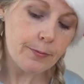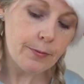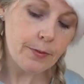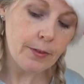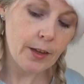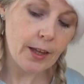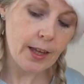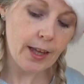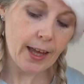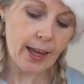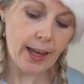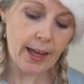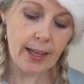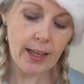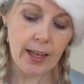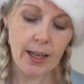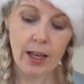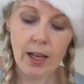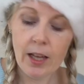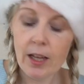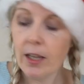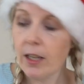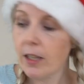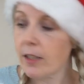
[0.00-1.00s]
Okay,
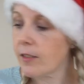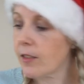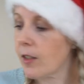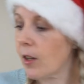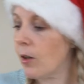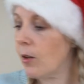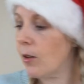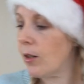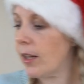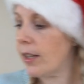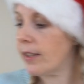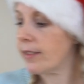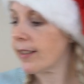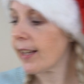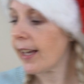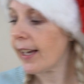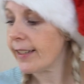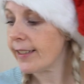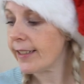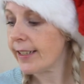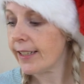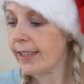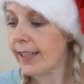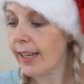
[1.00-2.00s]
so let's
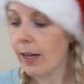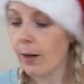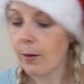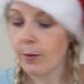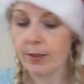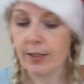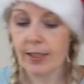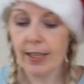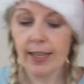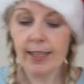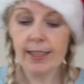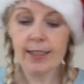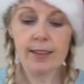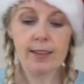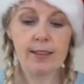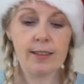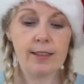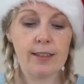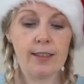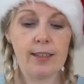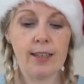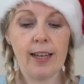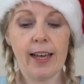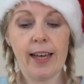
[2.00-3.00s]
add in our
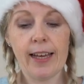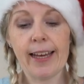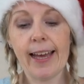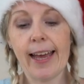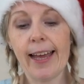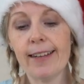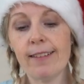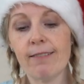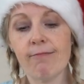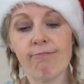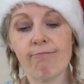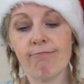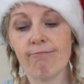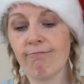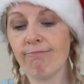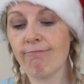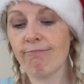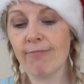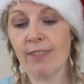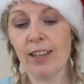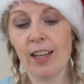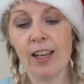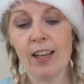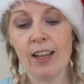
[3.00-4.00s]
dates. Again,
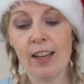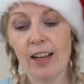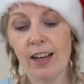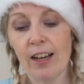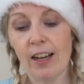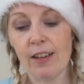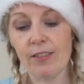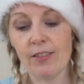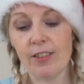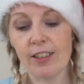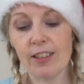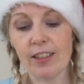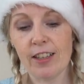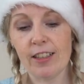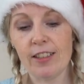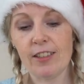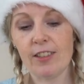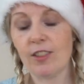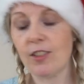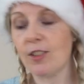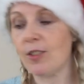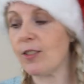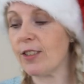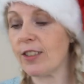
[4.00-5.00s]
I've
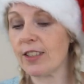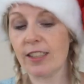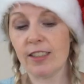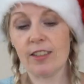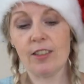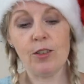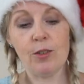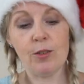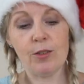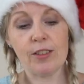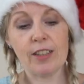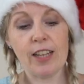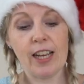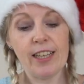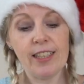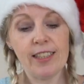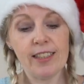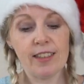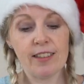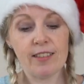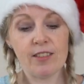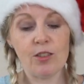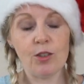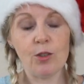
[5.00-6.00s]
decided to use
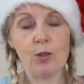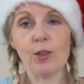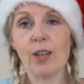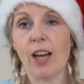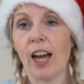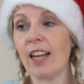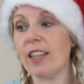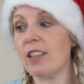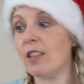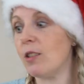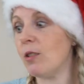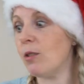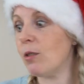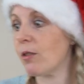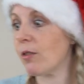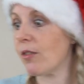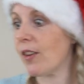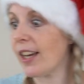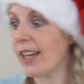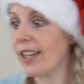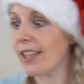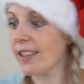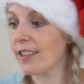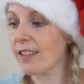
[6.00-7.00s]
dates. You can use
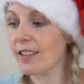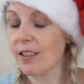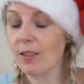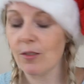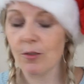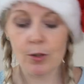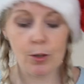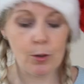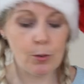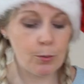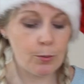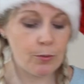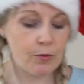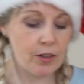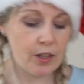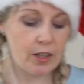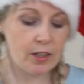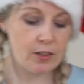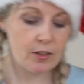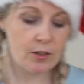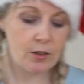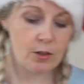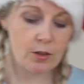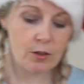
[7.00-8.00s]
figs if you
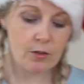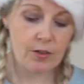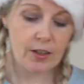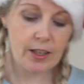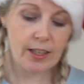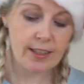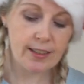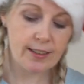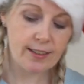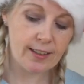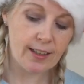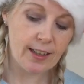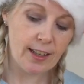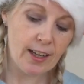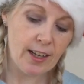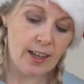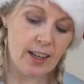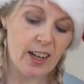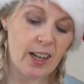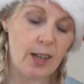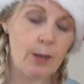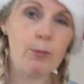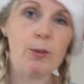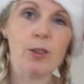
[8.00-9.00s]
prefer to use figs.
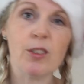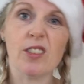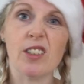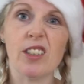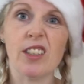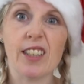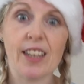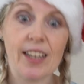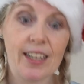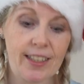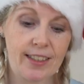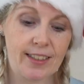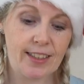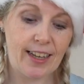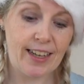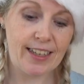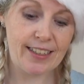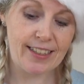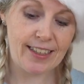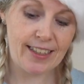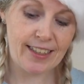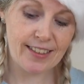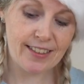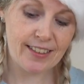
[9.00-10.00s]
I'm just a date
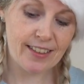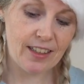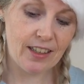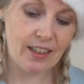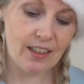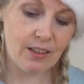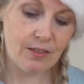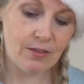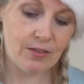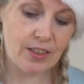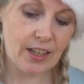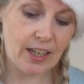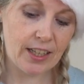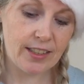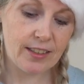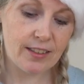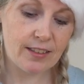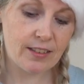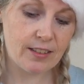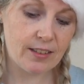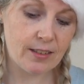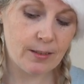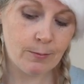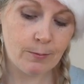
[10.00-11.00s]
addict, I love
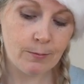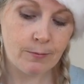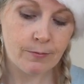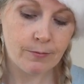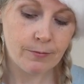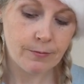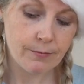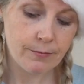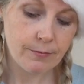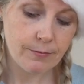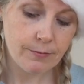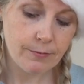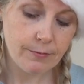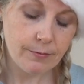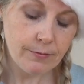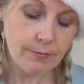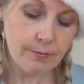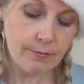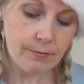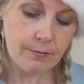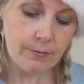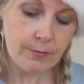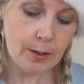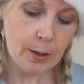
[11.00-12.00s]
dates.
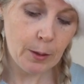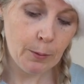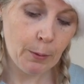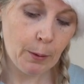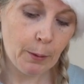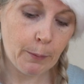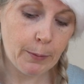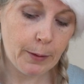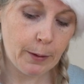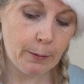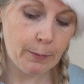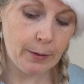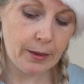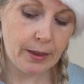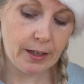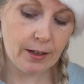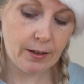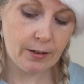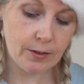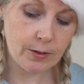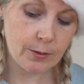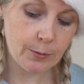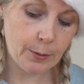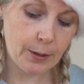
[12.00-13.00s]
Put them in
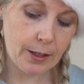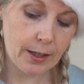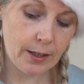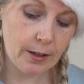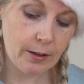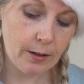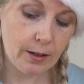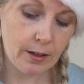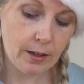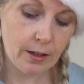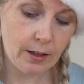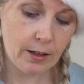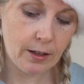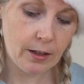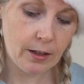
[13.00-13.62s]
there as well.